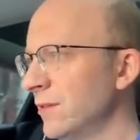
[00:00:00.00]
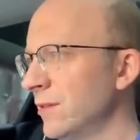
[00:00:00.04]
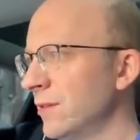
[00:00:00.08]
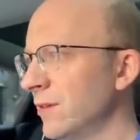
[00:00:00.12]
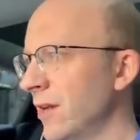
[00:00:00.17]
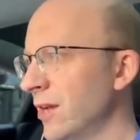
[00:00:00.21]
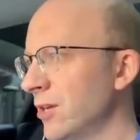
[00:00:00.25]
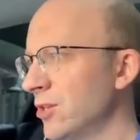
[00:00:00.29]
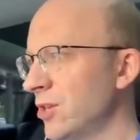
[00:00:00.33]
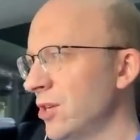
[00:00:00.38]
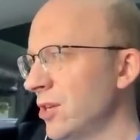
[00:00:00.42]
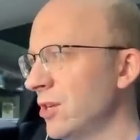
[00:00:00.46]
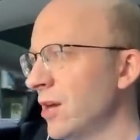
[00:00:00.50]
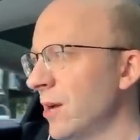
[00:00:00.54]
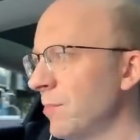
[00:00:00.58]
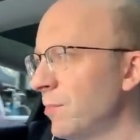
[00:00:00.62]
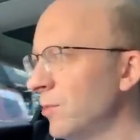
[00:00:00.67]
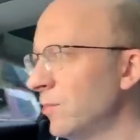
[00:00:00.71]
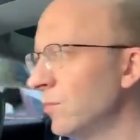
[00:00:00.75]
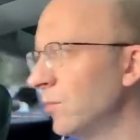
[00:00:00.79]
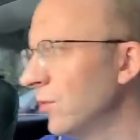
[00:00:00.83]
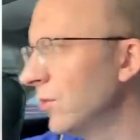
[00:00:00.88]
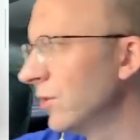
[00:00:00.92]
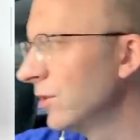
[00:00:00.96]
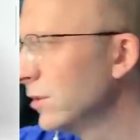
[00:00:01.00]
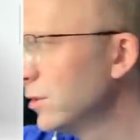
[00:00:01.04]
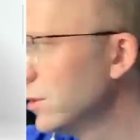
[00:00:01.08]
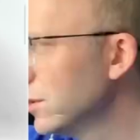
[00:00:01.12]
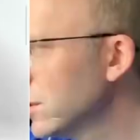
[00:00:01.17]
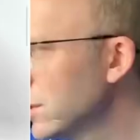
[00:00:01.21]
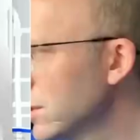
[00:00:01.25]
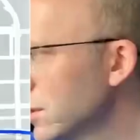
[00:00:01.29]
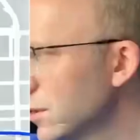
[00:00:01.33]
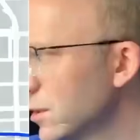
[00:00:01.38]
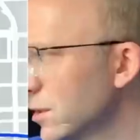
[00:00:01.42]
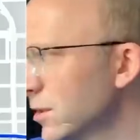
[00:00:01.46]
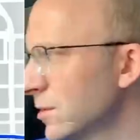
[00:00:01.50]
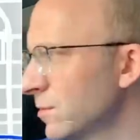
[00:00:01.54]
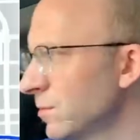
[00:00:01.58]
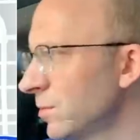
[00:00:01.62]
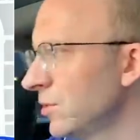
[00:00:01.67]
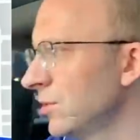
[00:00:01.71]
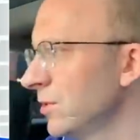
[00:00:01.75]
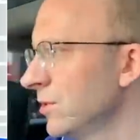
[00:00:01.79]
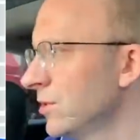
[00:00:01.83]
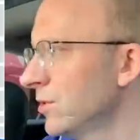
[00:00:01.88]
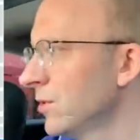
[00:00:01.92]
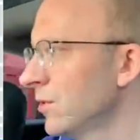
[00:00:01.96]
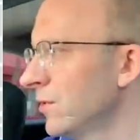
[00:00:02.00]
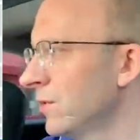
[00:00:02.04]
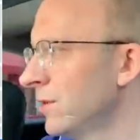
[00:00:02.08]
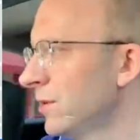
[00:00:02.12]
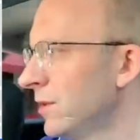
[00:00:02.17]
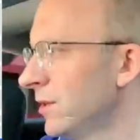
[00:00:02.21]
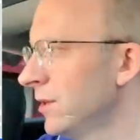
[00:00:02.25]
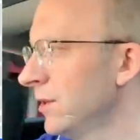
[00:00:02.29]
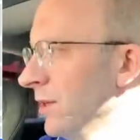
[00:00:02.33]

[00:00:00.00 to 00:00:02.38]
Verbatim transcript: Actually, a couple more. Let's, let's pull this over.